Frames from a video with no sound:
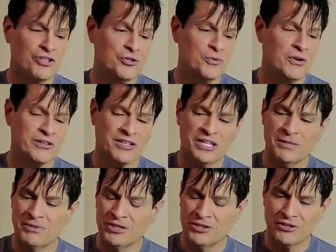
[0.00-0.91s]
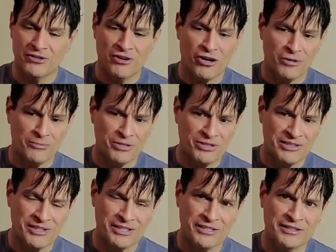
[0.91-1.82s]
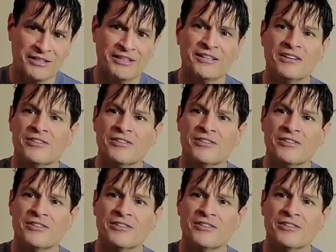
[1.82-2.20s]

you are keeping your karma clean,